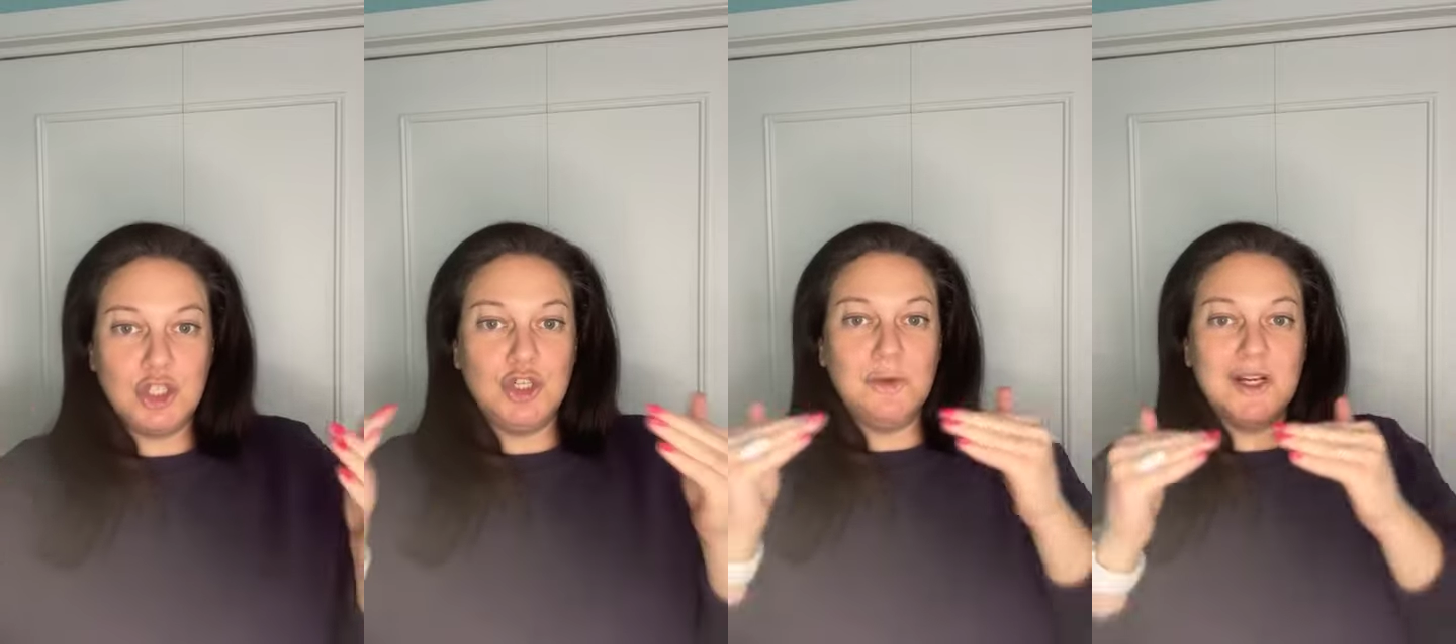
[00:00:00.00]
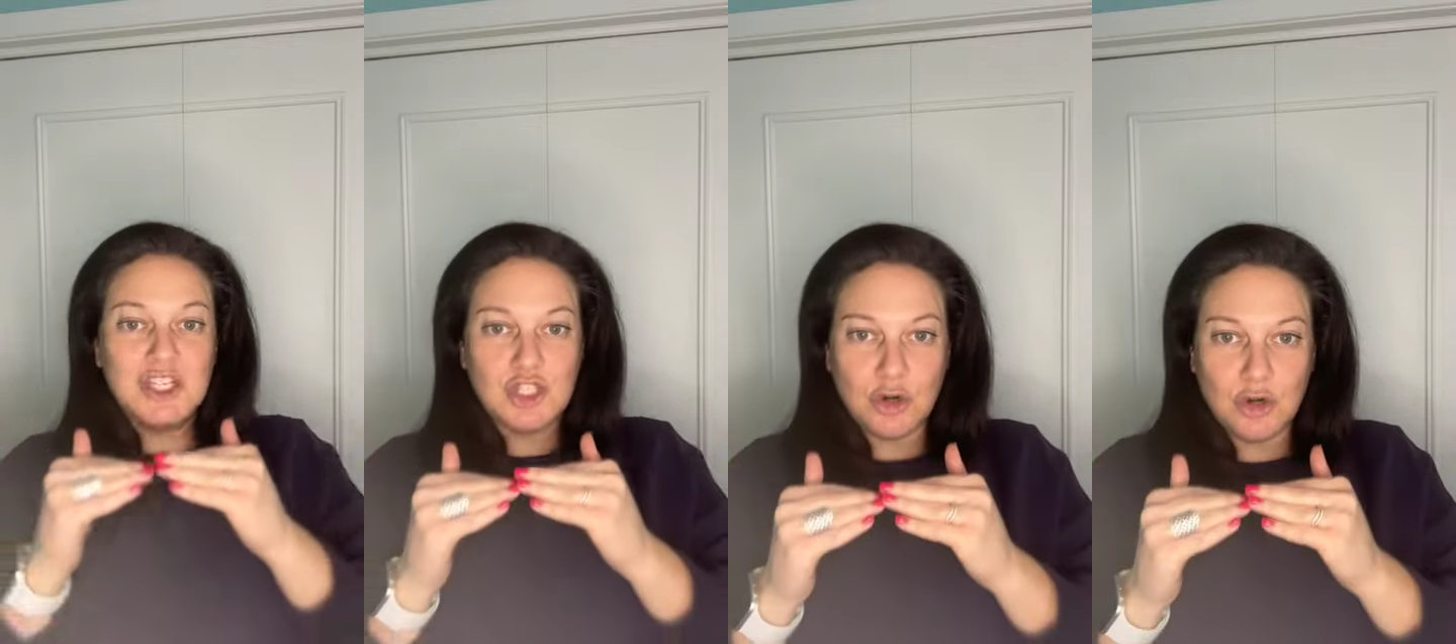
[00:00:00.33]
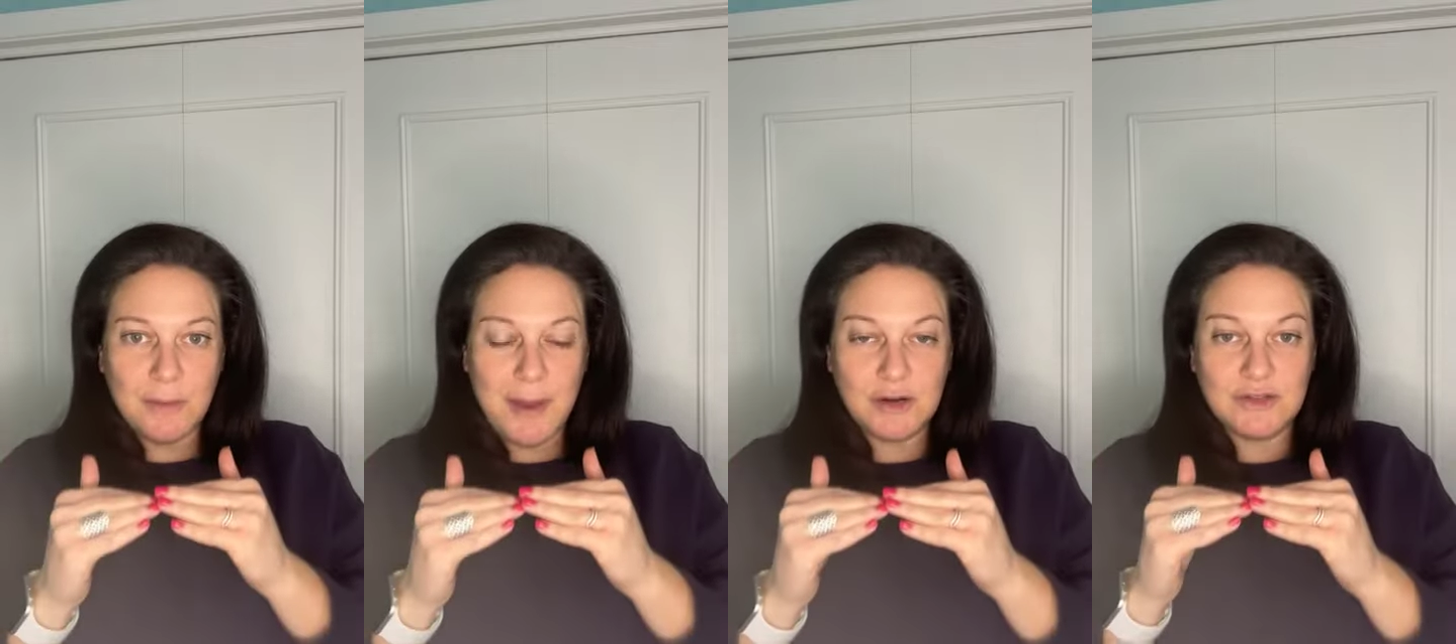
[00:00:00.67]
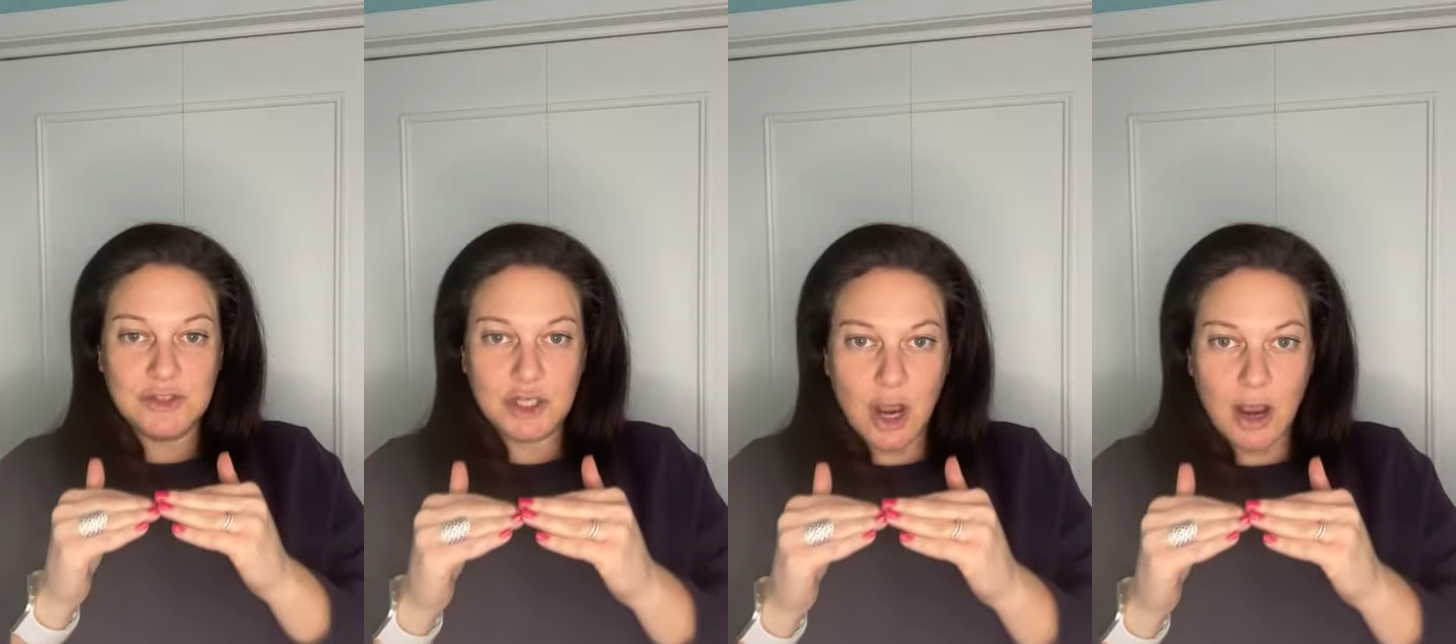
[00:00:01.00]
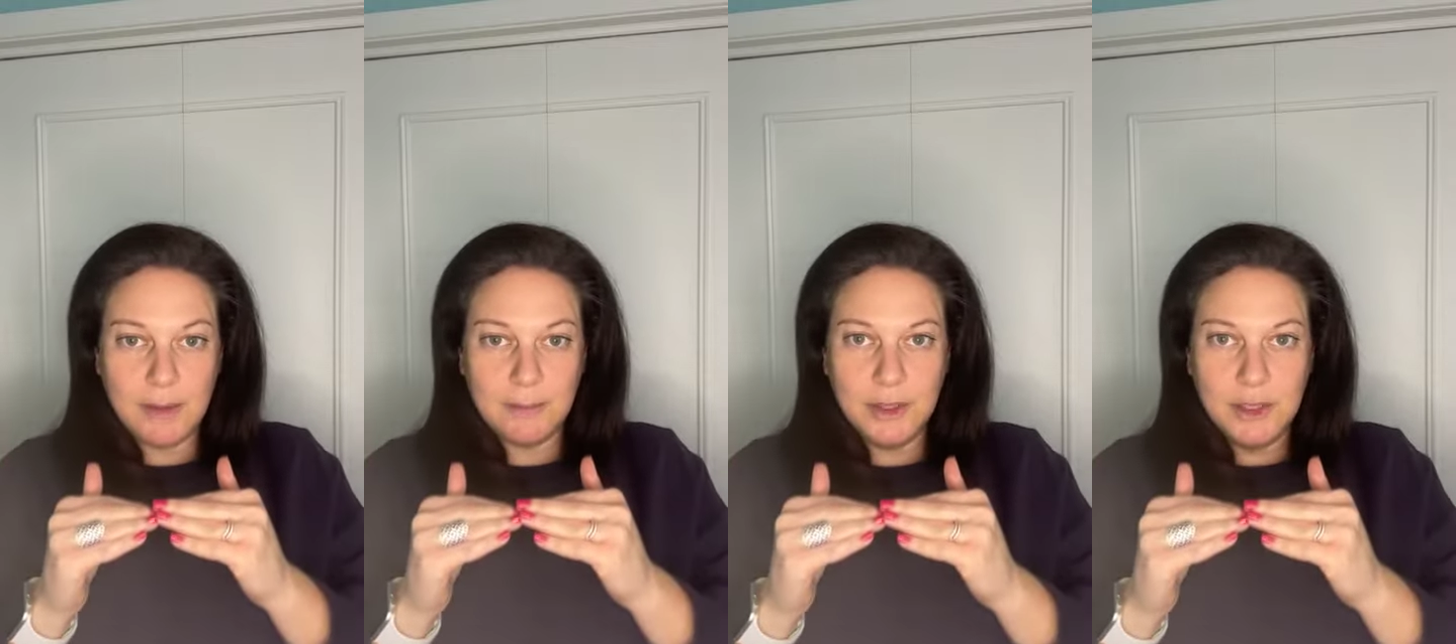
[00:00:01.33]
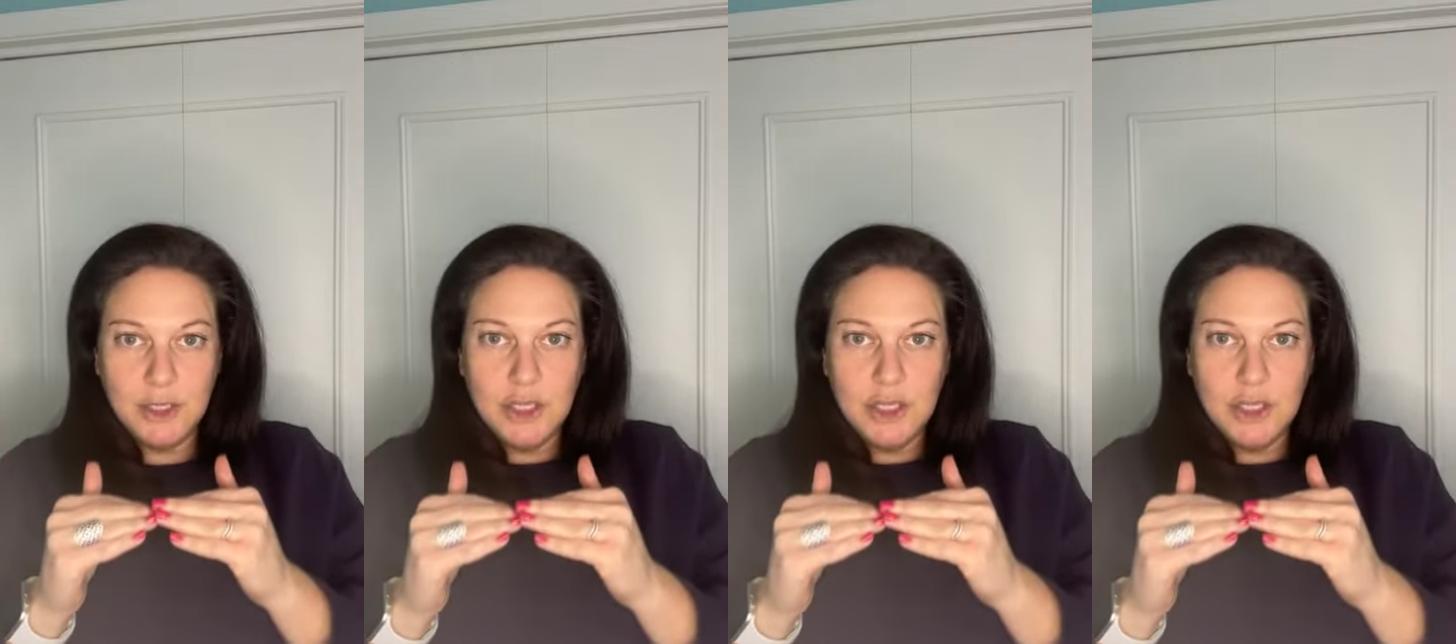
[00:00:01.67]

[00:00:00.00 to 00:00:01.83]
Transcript: to do in a certain amount of time.